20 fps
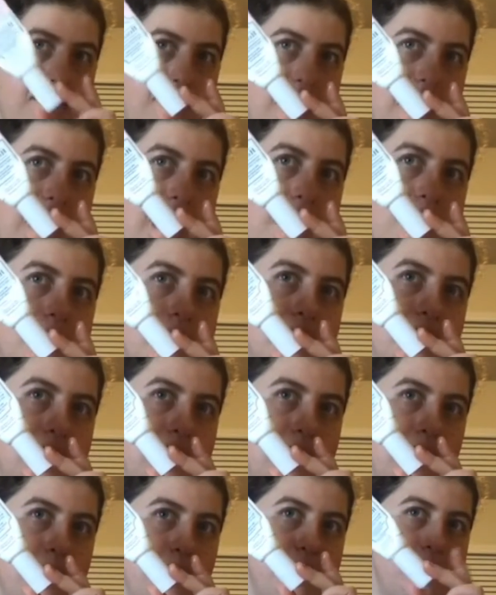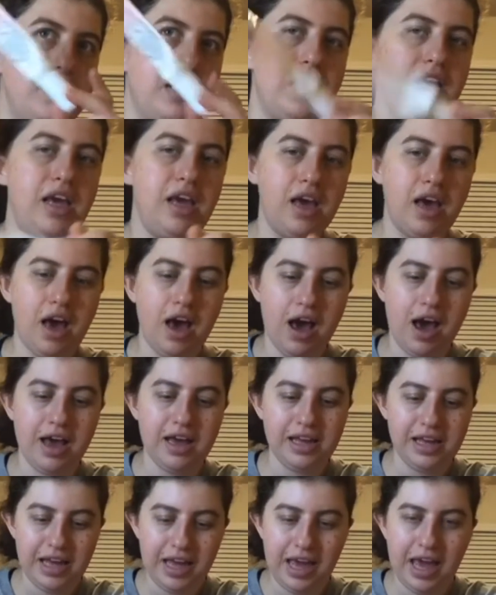They have this in the Ipsy.
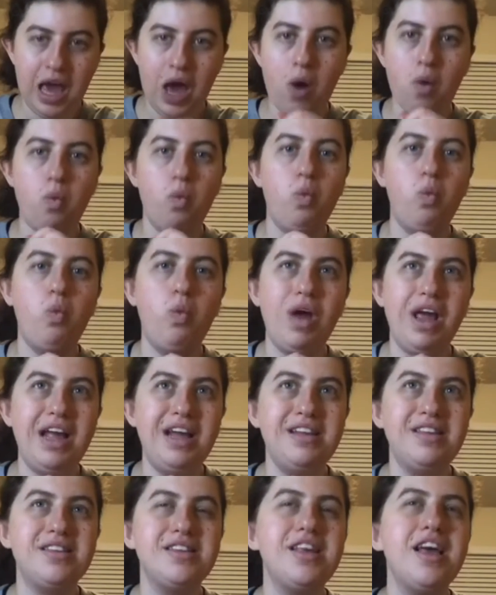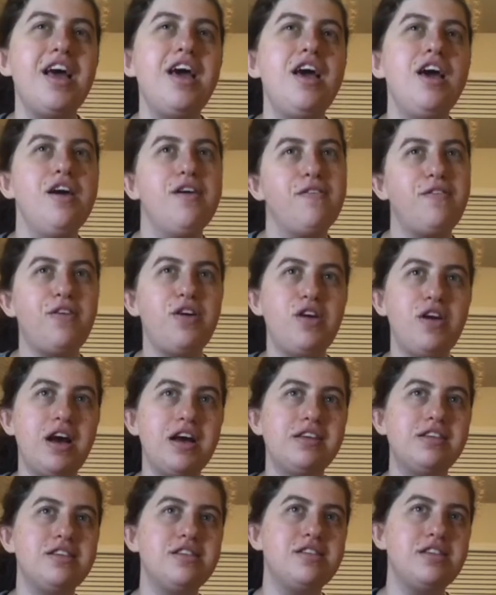I can't wait for
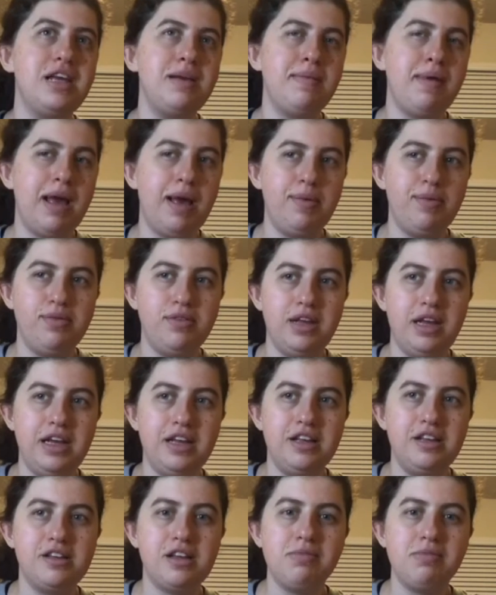you guys to see my Ipsy.